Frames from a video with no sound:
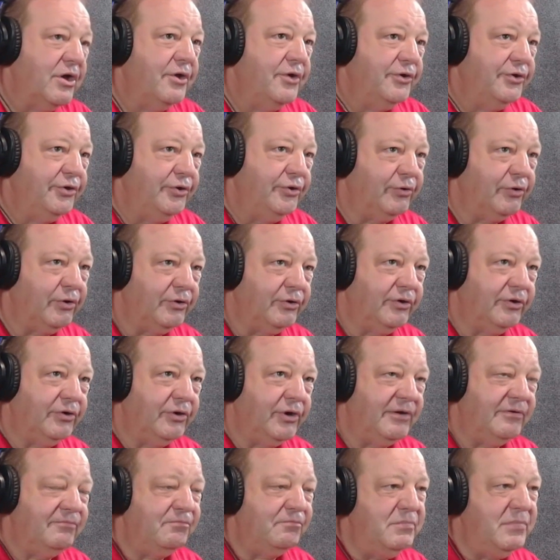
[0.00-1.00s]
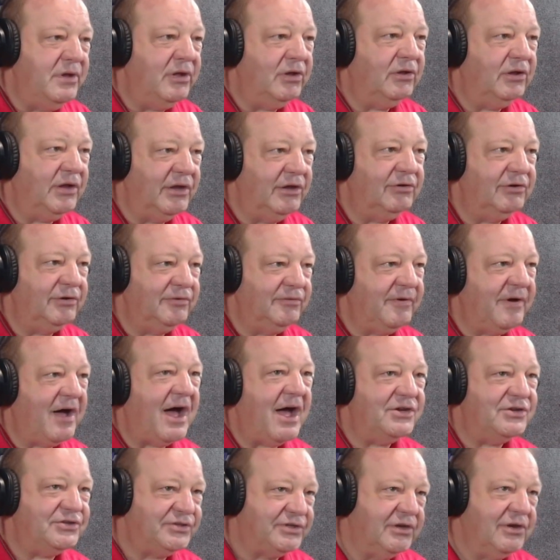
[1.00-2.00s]
you're
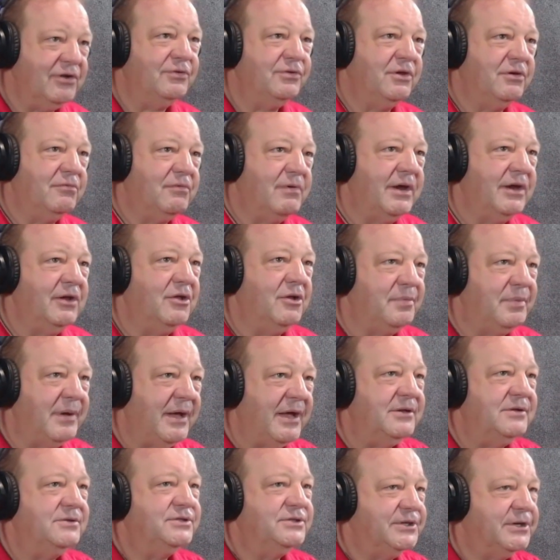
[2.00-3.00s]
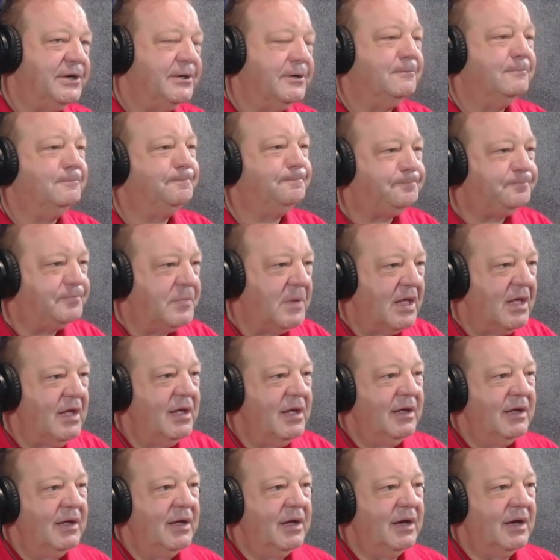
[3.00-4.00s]
ill-advised to go in the regular bed. So,
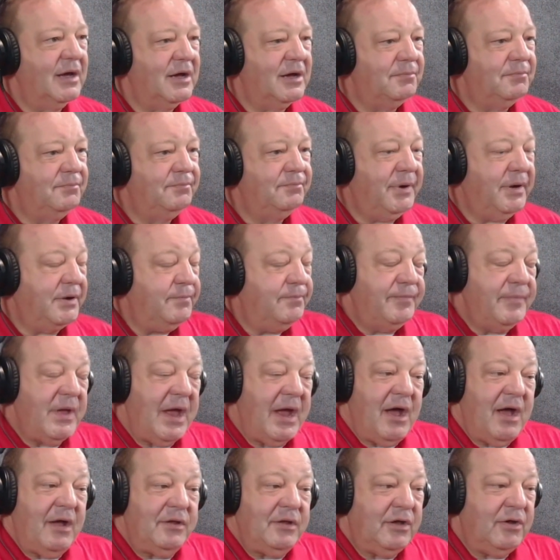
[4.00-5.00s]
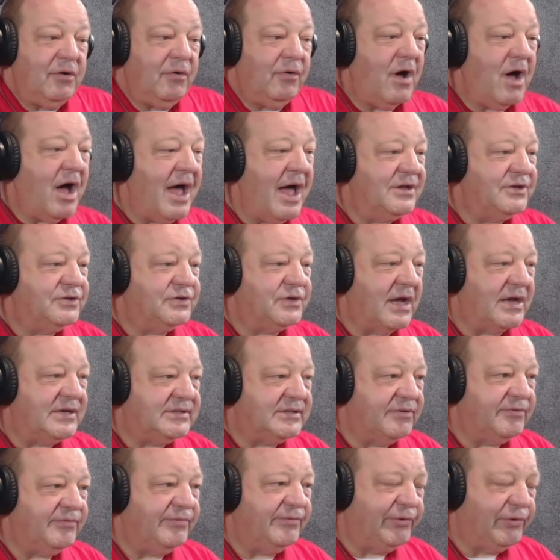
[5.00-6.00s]
but as I
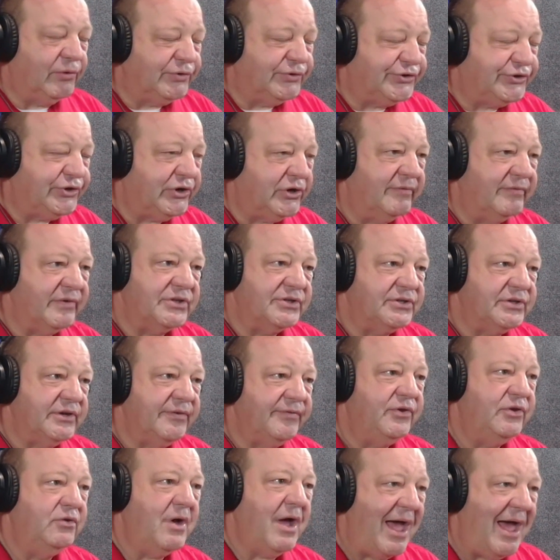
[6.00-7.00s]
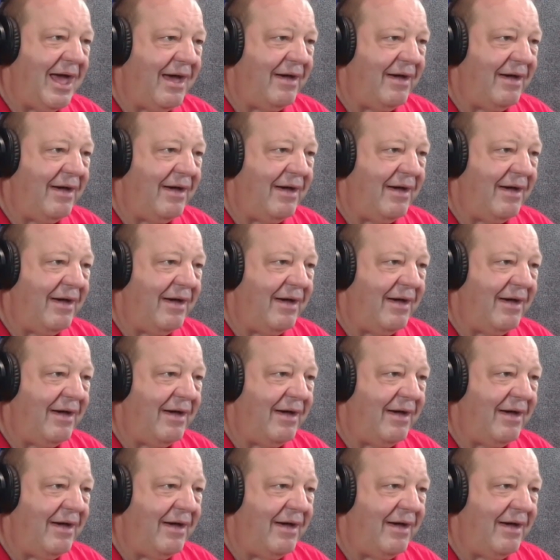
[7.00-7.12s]
said, full service. If you have a